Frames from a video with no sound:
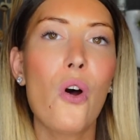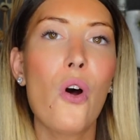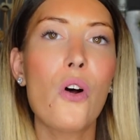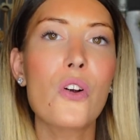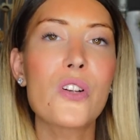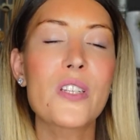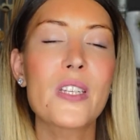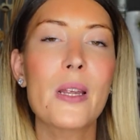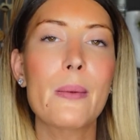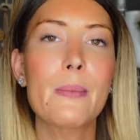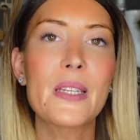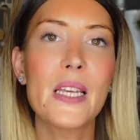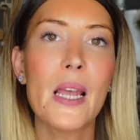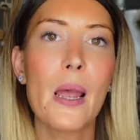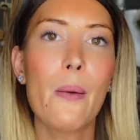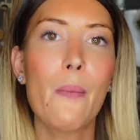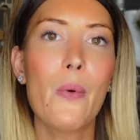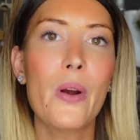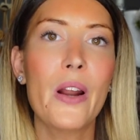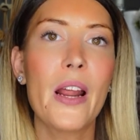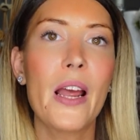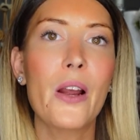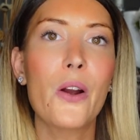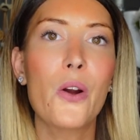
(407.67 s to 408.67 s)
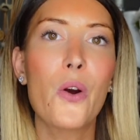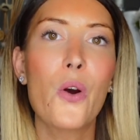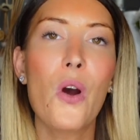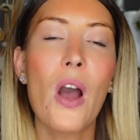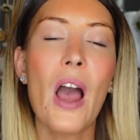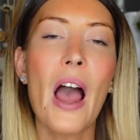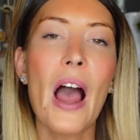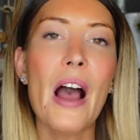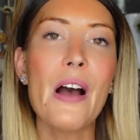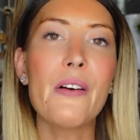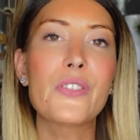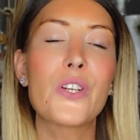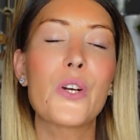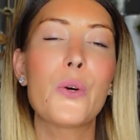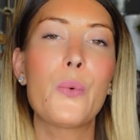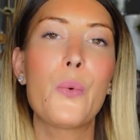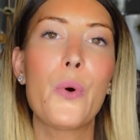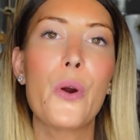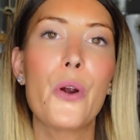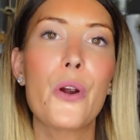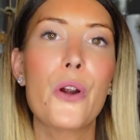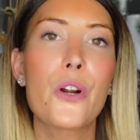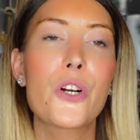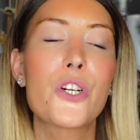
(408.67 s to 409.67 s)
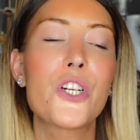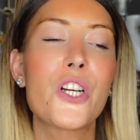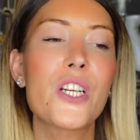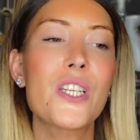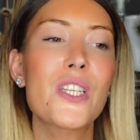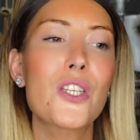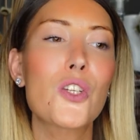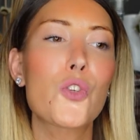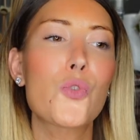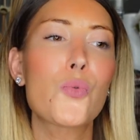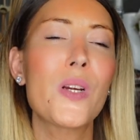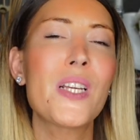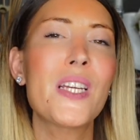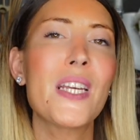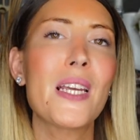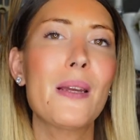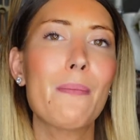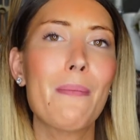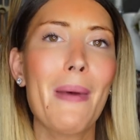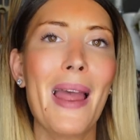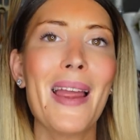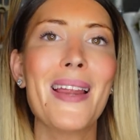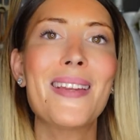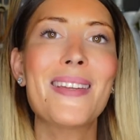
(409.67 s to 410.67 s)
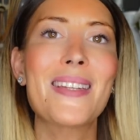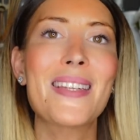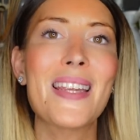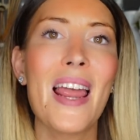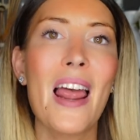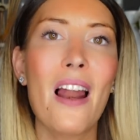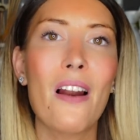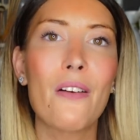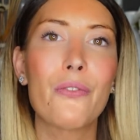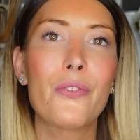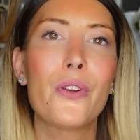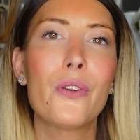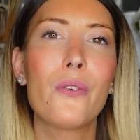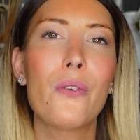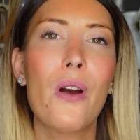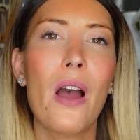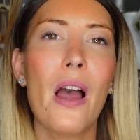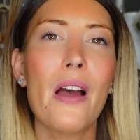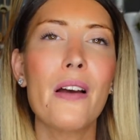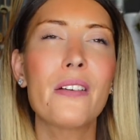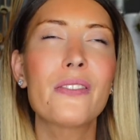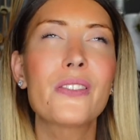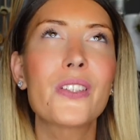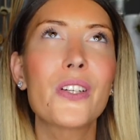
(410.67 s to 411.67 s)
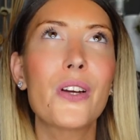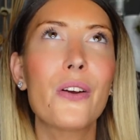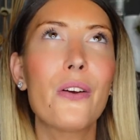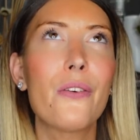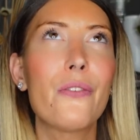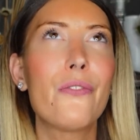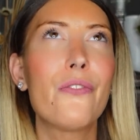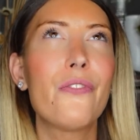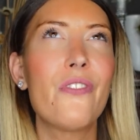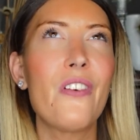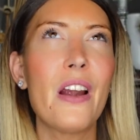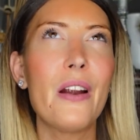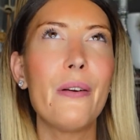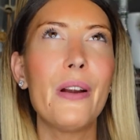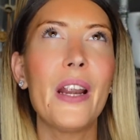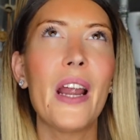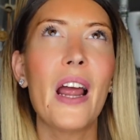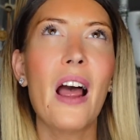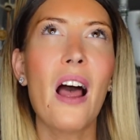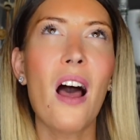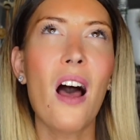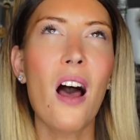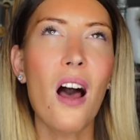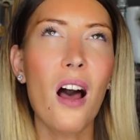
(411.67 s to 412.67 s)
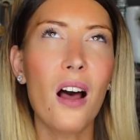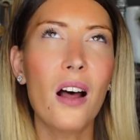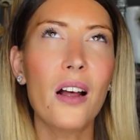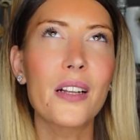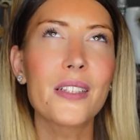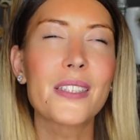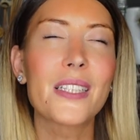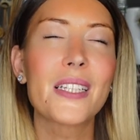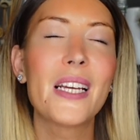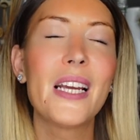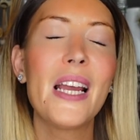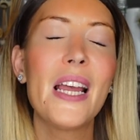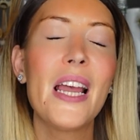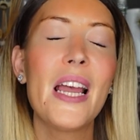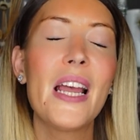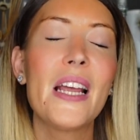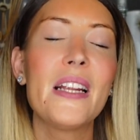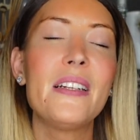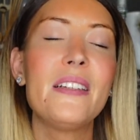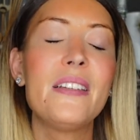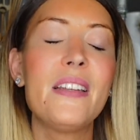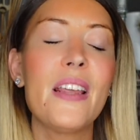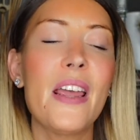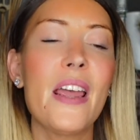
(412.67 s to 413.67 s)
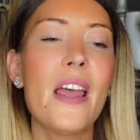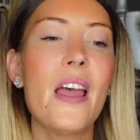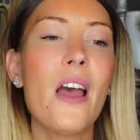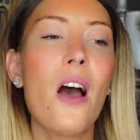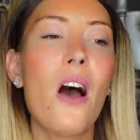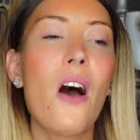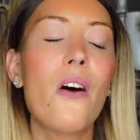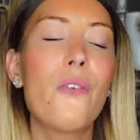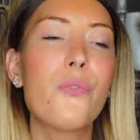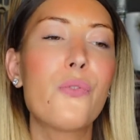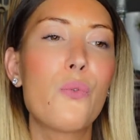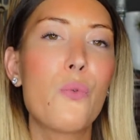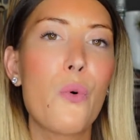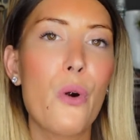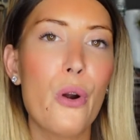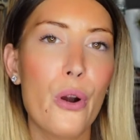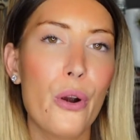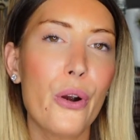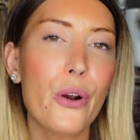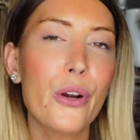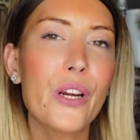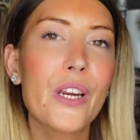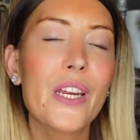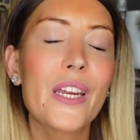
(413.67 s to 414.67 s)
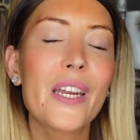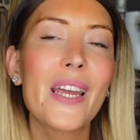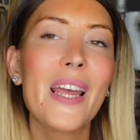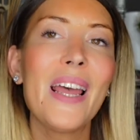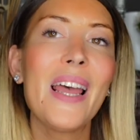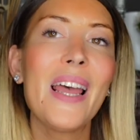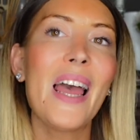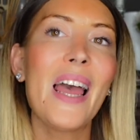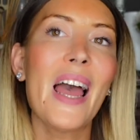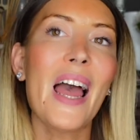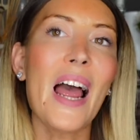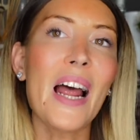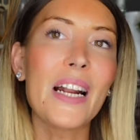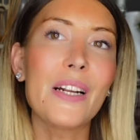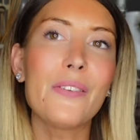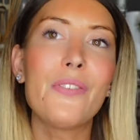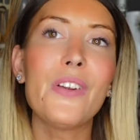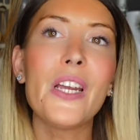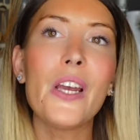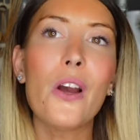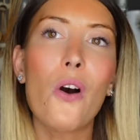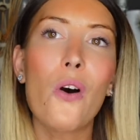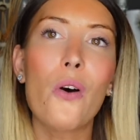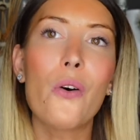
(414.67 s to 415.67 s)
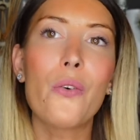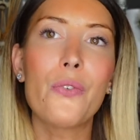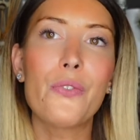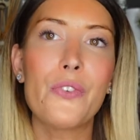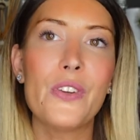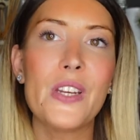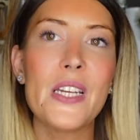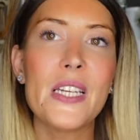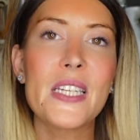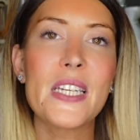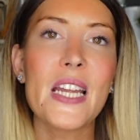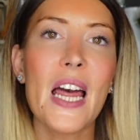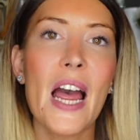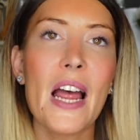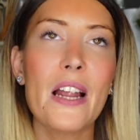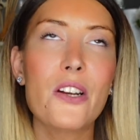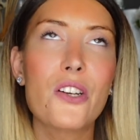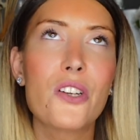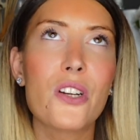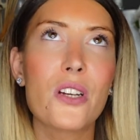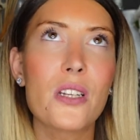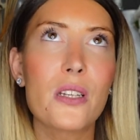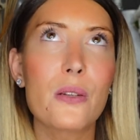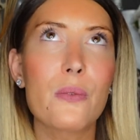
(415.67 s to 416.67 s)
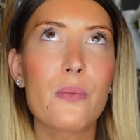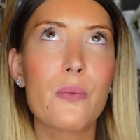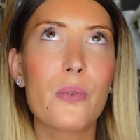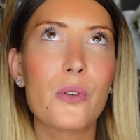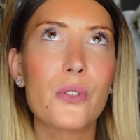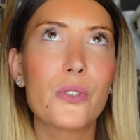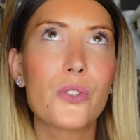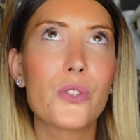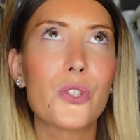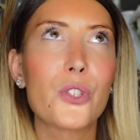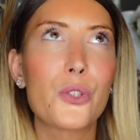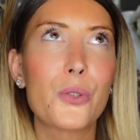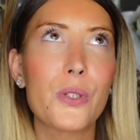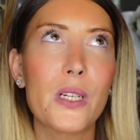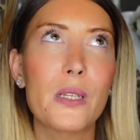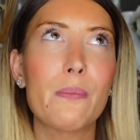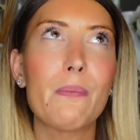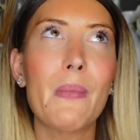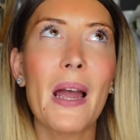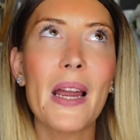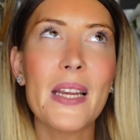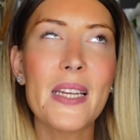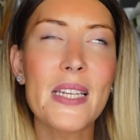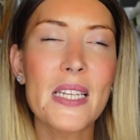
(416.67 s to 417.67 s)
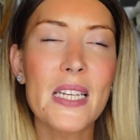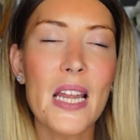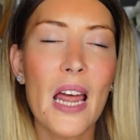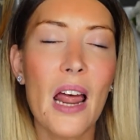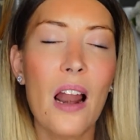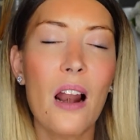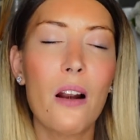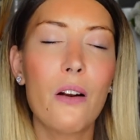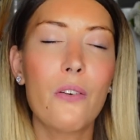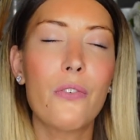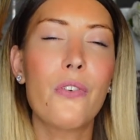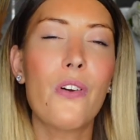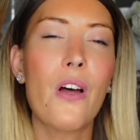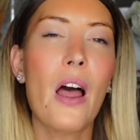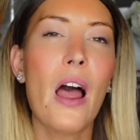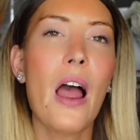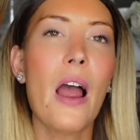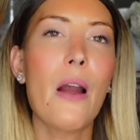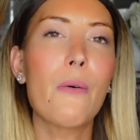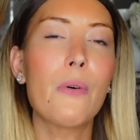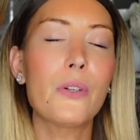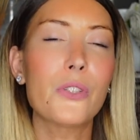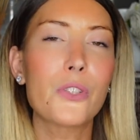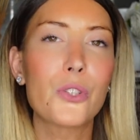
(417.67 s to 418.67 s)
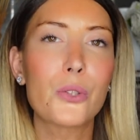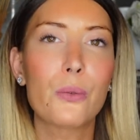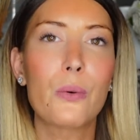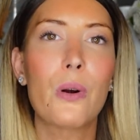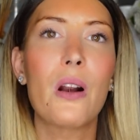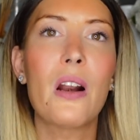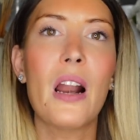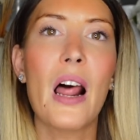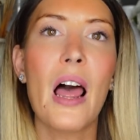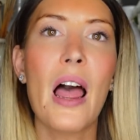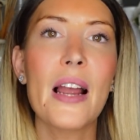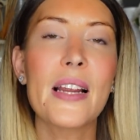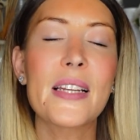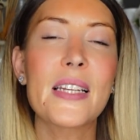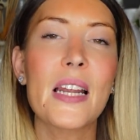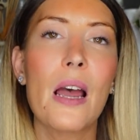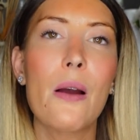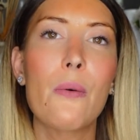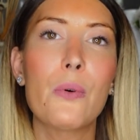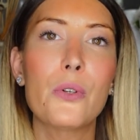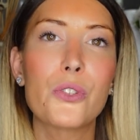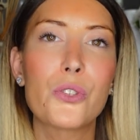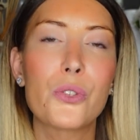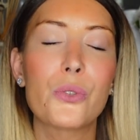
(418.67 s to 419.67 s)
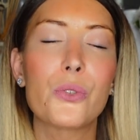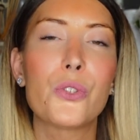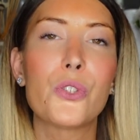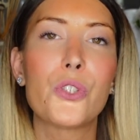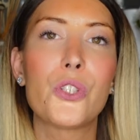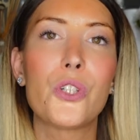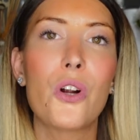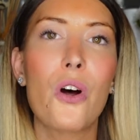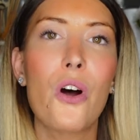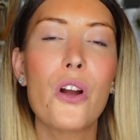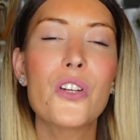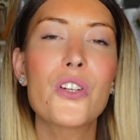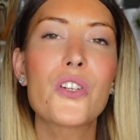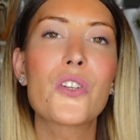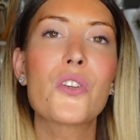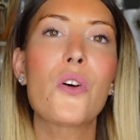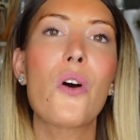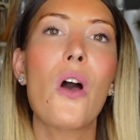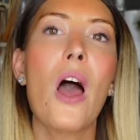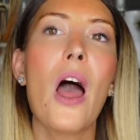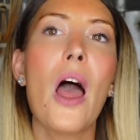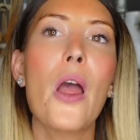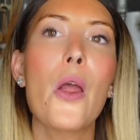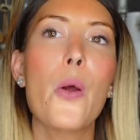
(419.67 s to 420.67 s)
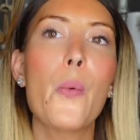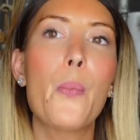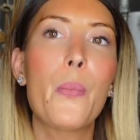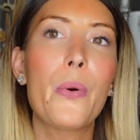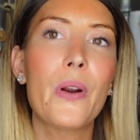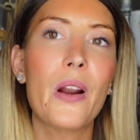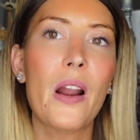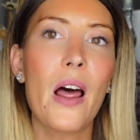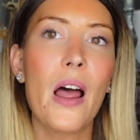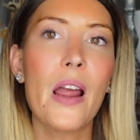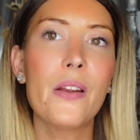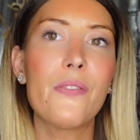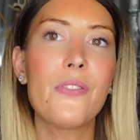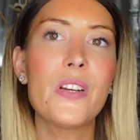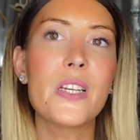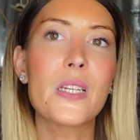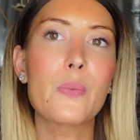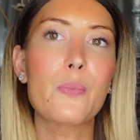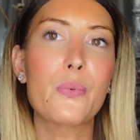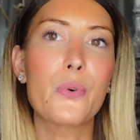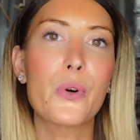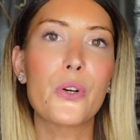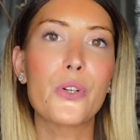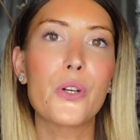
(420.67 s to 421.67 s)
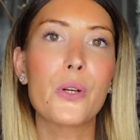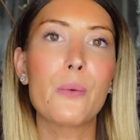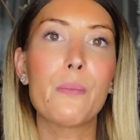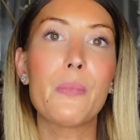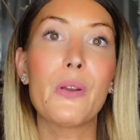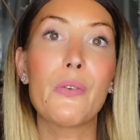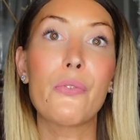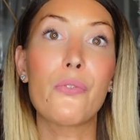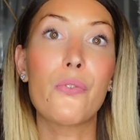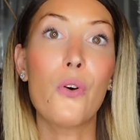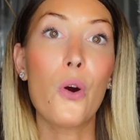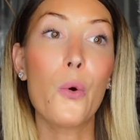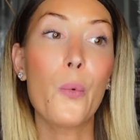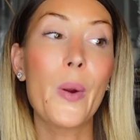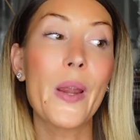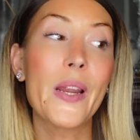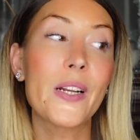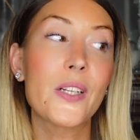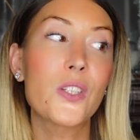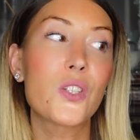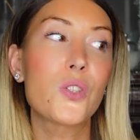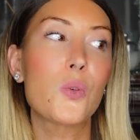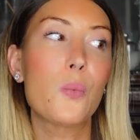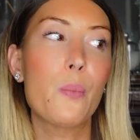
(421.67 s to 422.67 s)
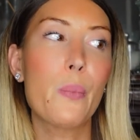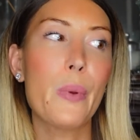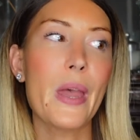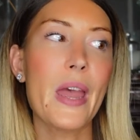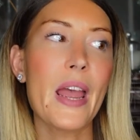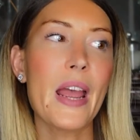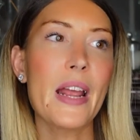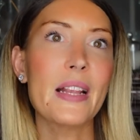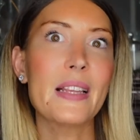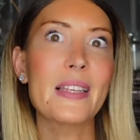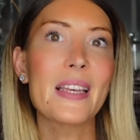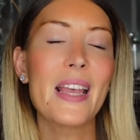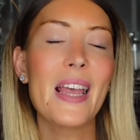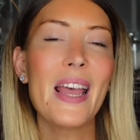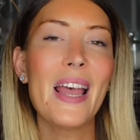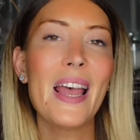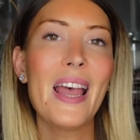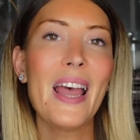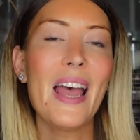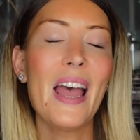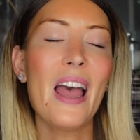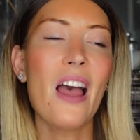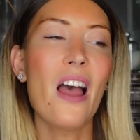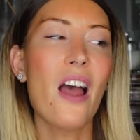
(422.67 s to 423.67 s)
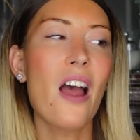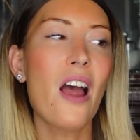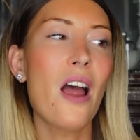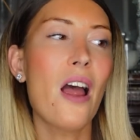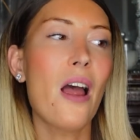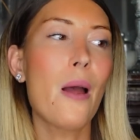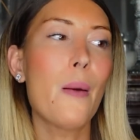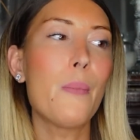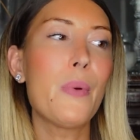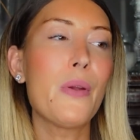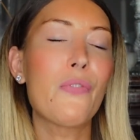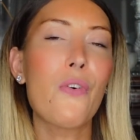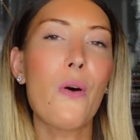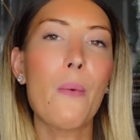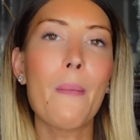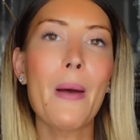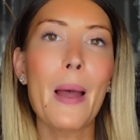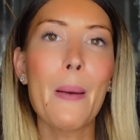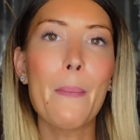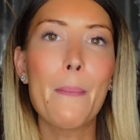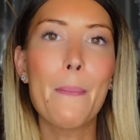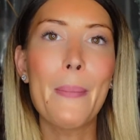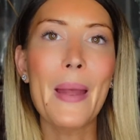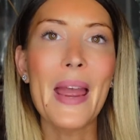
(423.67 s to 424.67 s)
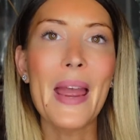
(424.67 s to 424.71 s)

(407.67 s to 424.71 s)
Or sometime when I go after work, just treating myself, you know, after a very hard day of work at the office, I just want to treat myself, I want to relax, I want to enjoy. So I apply this product before going to bed, before my